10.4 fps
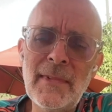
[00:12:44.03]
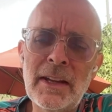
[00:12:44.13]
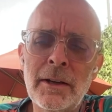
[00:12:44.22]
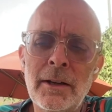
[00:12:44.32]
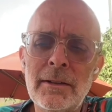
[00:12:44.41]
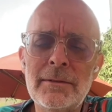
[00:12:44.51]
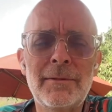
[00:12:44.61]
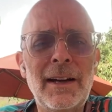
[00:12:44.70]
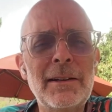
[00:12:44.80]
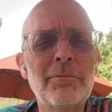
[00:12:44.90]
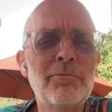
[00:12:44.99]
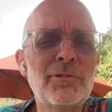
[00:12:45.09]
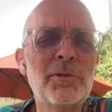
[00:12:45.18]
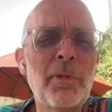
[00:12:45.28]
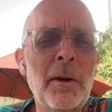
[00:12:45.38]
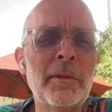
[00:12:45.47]
I
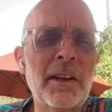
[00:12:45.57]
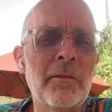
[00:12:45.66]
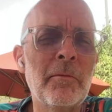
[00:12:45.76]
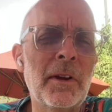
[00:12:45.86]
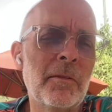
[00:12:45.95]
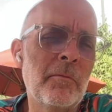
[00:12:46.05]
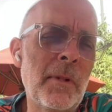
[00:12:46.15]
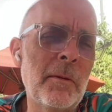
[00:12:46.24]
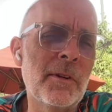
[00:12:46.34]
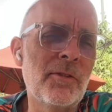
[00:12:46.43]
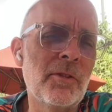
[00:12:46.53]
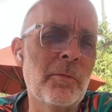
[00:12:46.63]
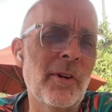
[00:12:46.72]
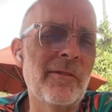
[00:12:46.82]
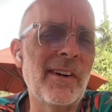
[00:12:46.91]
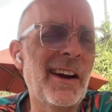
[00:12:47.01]
should probably give it maybe a
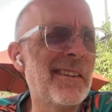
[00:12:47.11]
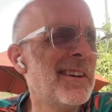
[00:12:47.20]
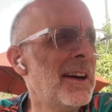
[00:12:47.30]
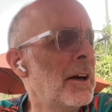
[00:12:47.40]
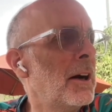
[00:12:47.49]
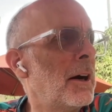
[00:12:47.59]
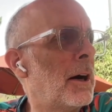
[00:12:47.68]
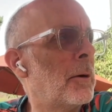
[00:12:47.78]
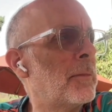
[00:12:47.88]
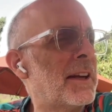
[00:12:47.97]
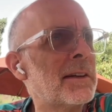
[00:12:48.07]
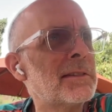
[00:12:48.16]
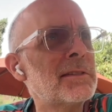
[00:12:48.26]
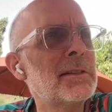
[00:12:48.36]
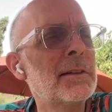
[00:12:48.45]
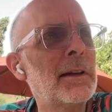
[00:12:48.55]
2.5
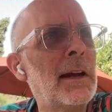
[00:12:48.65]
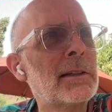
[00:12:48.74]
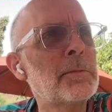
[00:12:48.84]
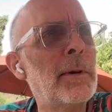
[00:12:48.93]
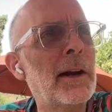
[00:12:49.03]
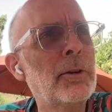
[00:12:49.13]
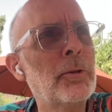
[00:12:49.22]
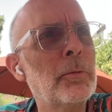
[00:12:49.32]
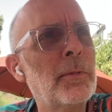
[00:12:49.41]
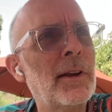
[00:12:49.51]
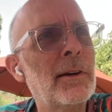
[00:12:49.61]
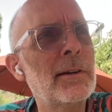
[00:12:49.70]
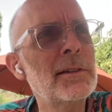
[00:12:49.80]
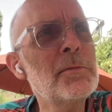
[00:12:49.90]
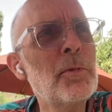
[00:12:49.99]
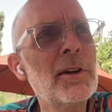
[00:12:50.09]
because the expat group there
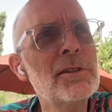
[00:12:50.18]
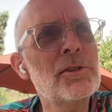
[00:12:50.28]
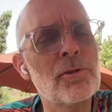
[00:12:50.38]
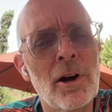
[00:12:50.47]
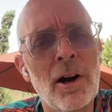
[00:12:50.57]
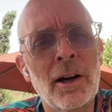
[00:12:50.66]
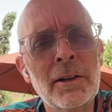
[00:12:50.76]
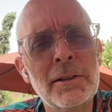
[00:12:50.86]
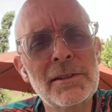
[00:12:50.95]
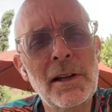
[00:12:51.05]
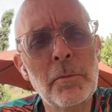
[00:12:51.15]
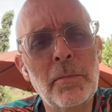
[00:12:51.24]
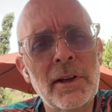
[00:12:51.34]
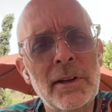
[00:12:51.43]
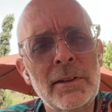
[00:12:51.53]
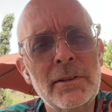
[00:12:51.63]
is pretty strong. It's not a
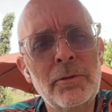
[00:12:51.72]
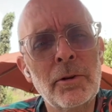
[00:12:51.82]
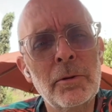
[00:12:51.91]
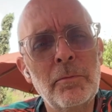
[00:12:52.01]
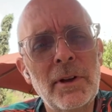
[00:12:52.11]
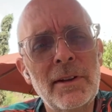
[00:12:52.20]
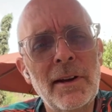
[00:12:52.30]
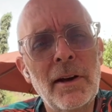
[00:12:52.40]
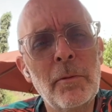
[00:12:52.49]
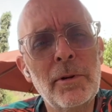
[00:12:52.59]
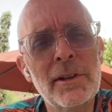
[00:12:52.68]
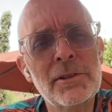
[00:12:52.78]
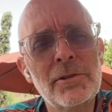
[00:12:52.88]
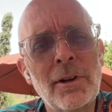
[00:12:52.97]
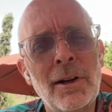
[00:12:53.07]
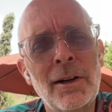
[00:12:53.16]
big group, but they are pretty
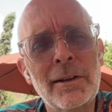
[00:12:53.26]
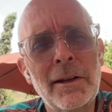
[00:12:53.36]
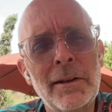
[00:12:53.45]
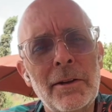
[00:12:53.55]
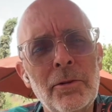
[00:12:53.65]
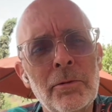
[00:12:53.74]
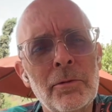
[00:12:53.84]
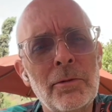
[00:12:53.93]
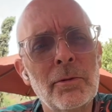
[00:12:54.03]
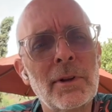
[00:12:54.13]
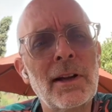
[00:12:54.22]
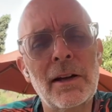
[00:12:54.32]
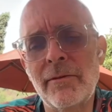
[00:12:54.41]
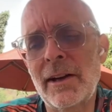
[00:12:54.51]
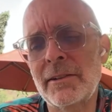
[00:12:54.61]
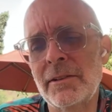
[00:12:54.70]
strong and they do
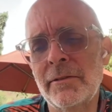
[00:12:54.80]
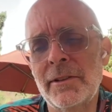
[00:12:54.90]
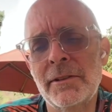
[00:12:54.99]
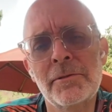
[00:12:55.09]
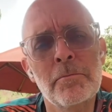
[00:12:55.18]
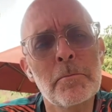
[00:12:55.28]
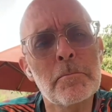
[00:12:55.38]
activities.